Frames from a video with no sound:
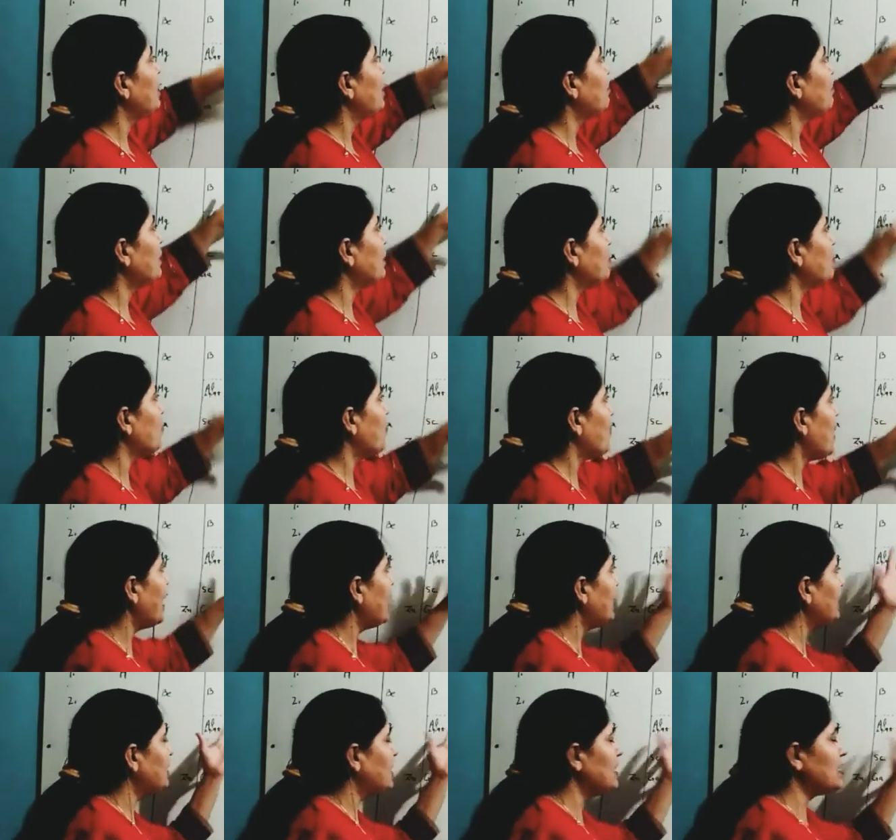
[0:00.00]
But why
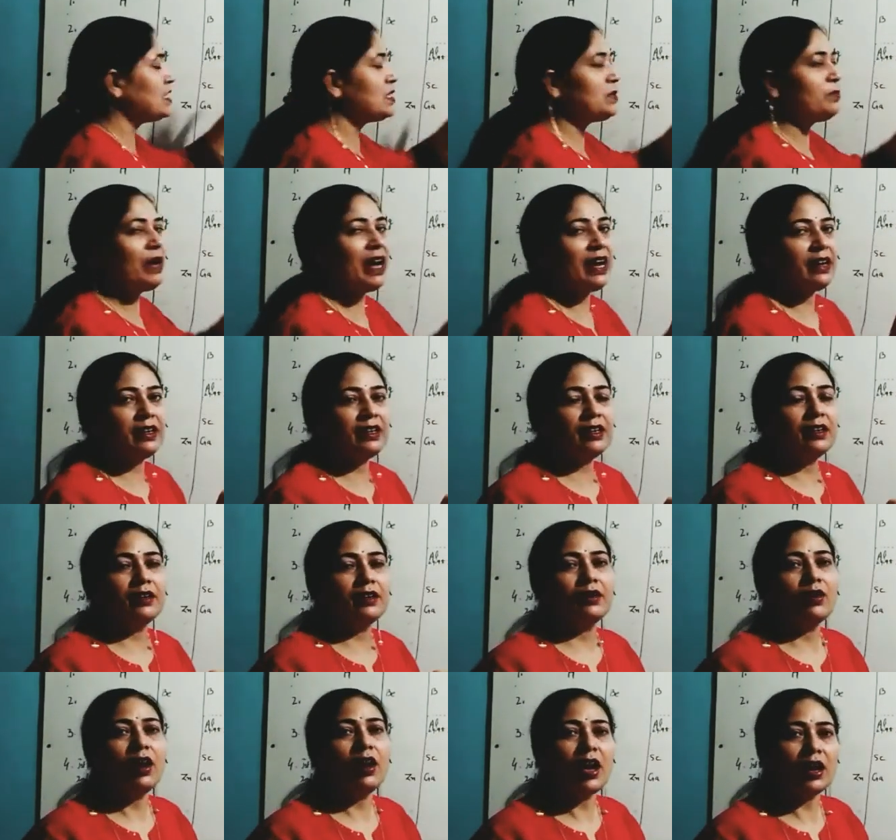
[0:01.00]
this
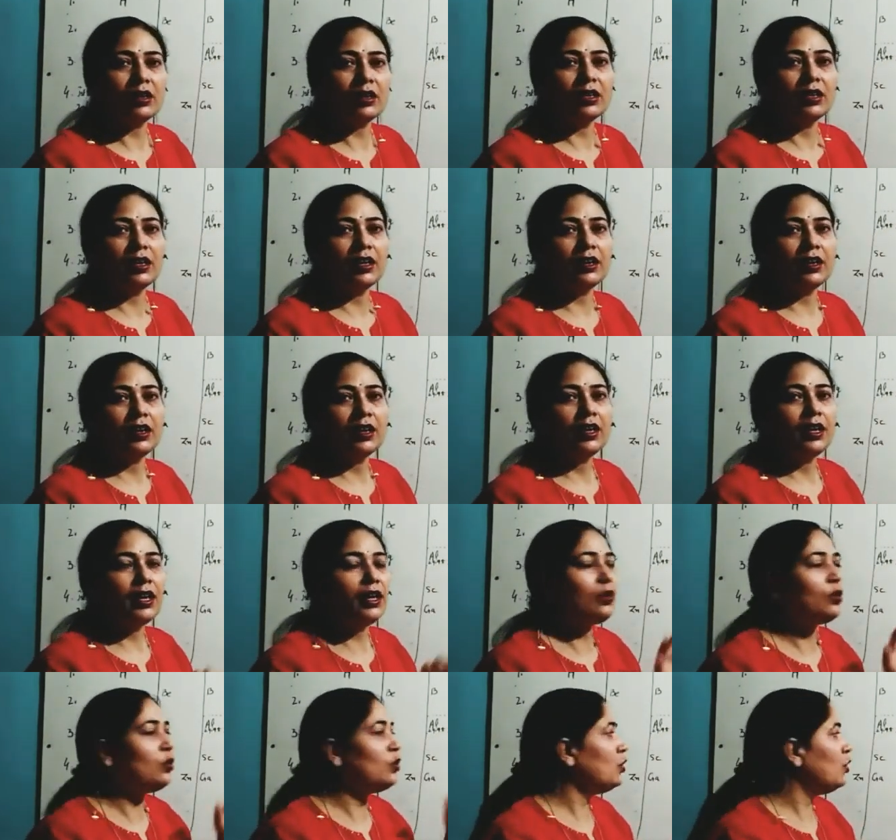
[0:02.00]
pattern occurred, he
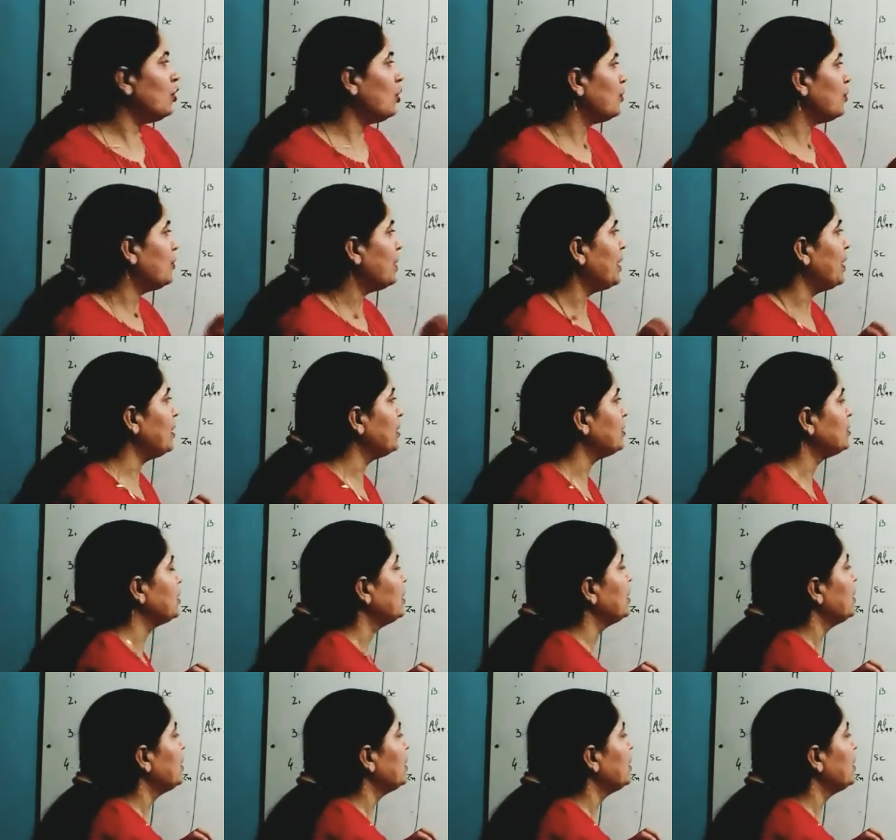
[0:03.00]
could not predict.